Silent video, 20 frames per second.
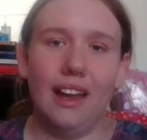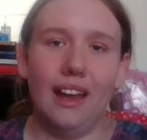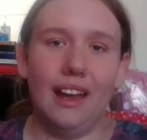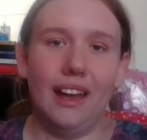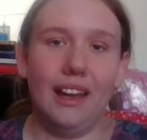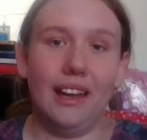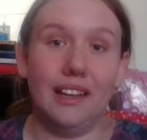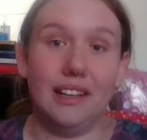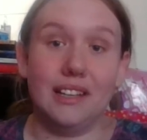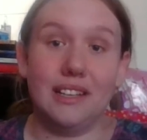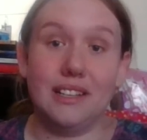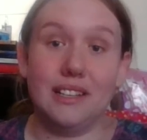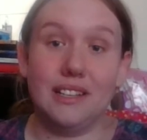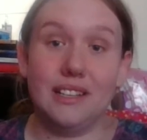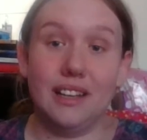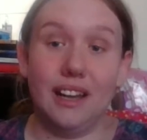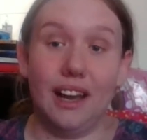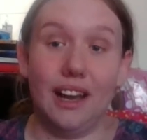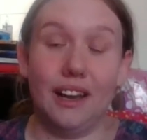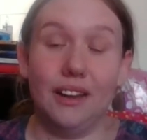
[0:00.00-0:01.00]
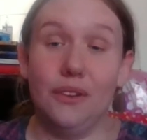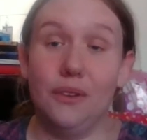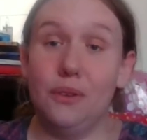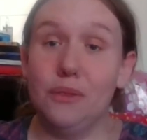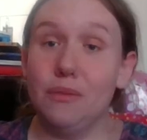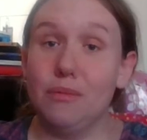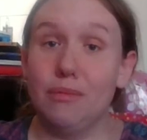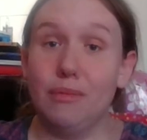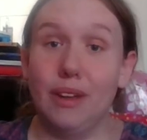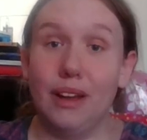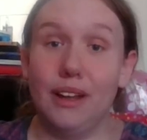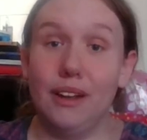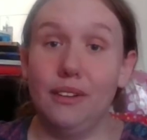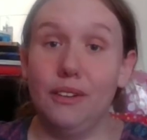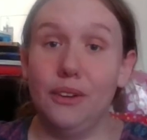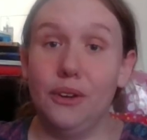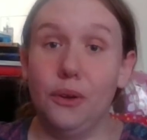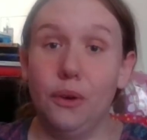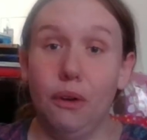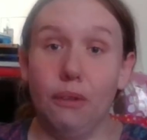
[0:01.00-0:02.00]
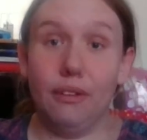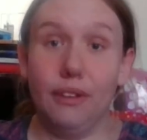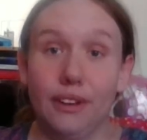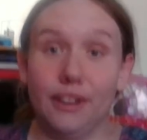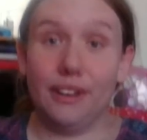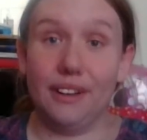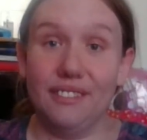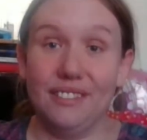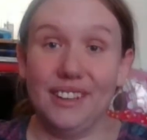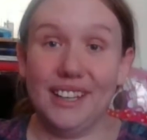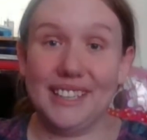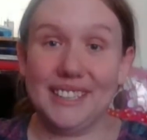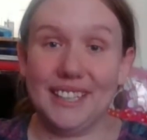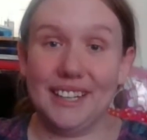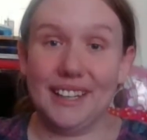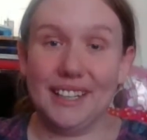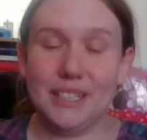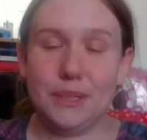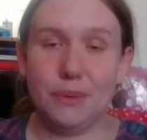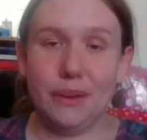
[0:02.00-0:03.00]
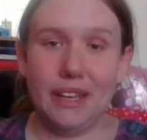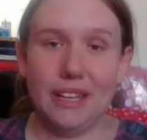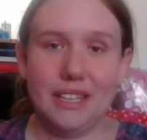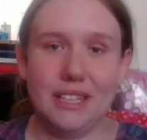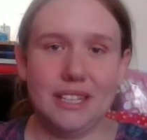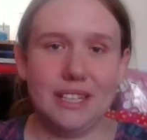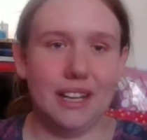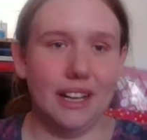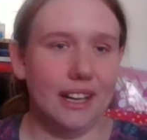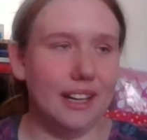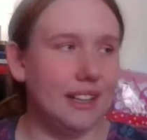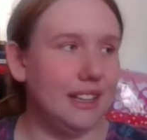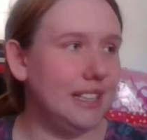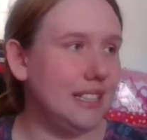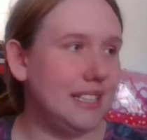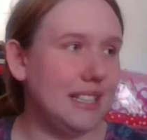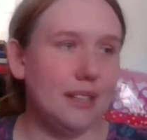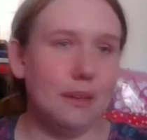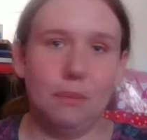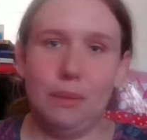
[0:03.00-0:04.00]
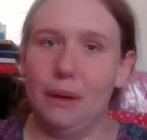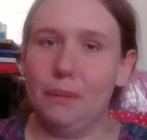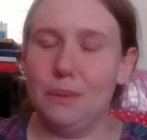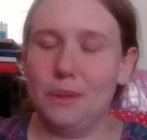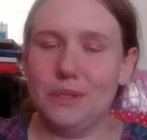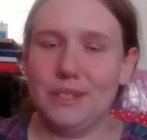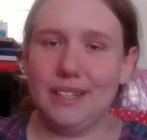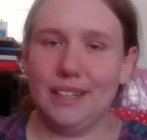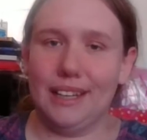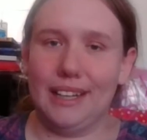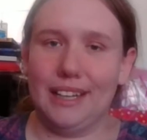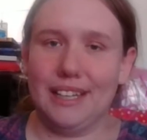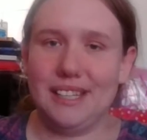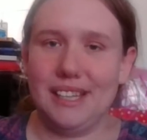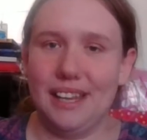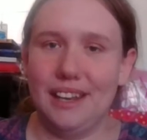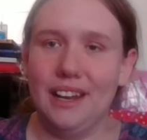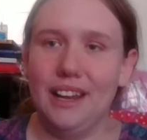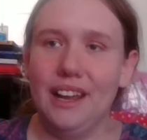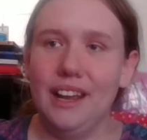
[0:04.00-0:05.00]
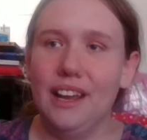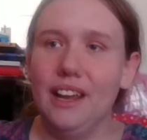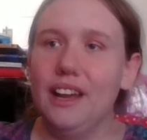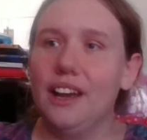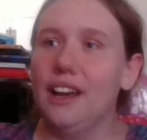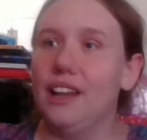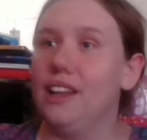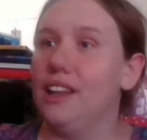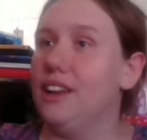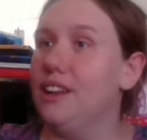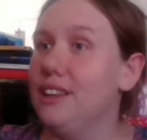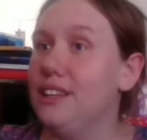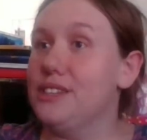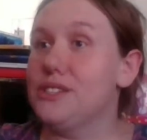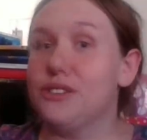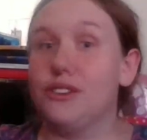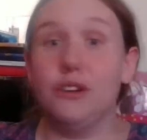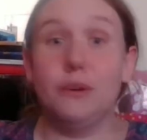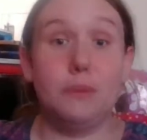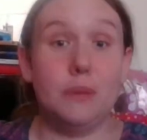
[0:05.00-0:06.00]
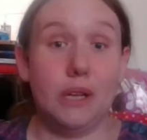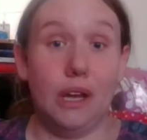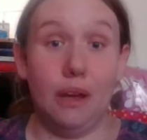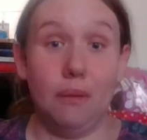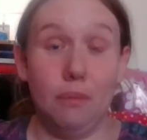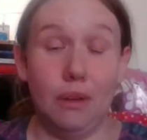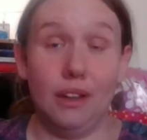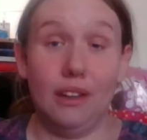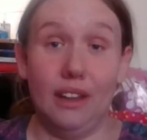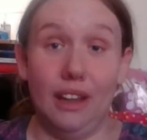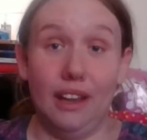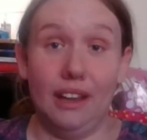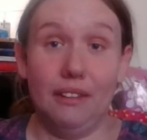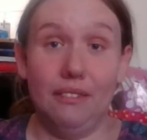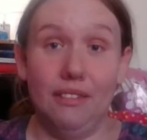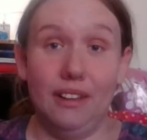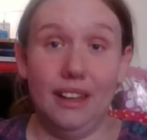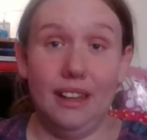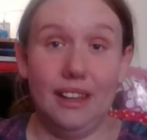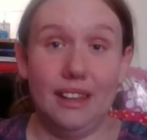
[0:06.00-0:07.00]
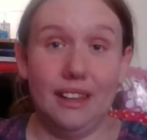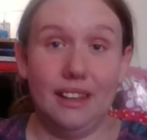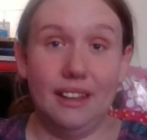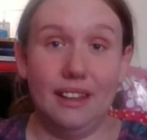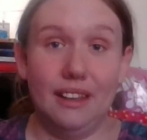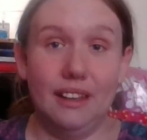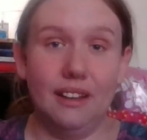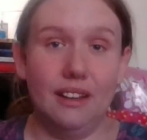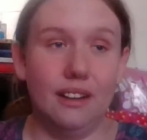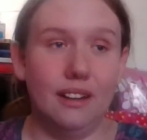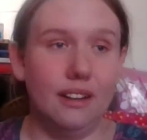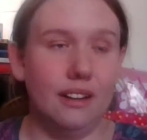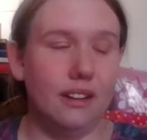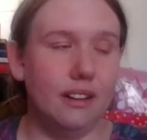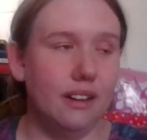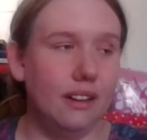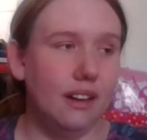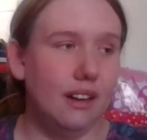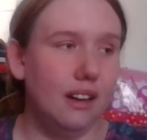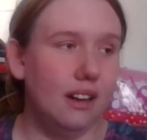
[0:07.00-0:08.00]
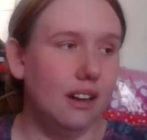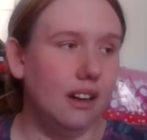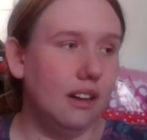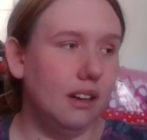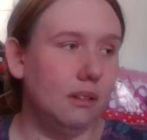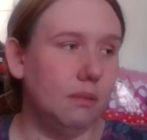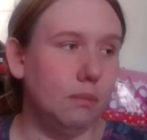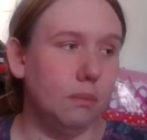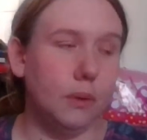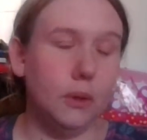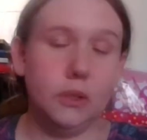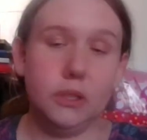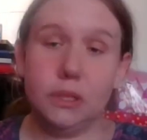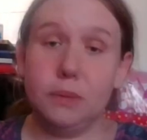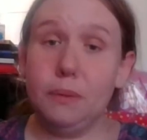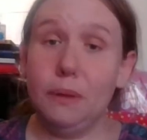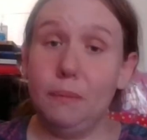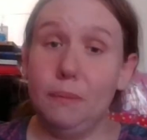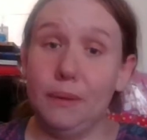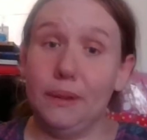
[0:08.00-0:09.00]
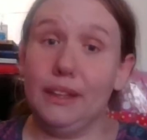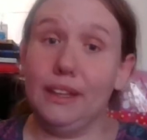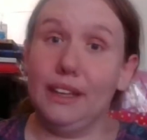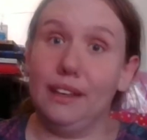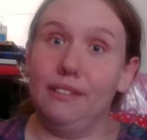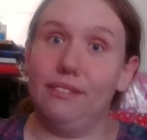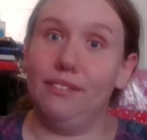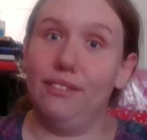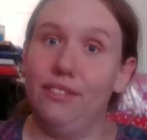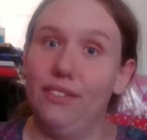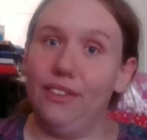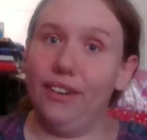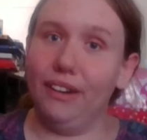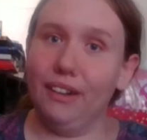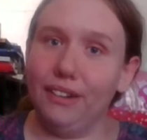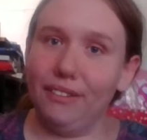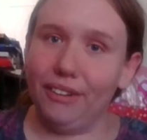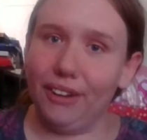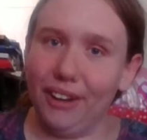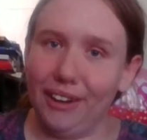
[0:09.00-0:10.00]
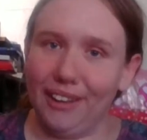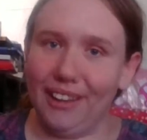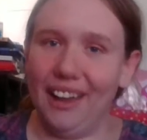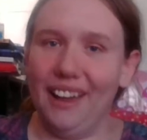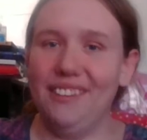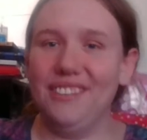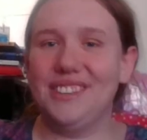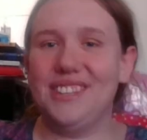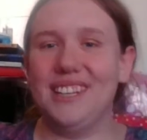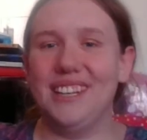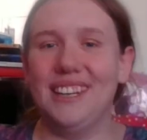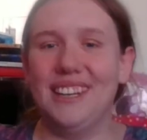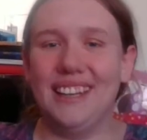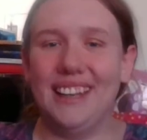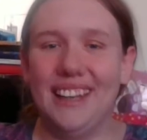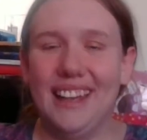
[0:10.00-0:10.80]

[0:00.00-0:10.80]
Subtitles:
And I don't know how we're gonna fix it, because we get stuck in these little bubbles. Like I said, a lot of these groups I'm online with, most people lean very, very left,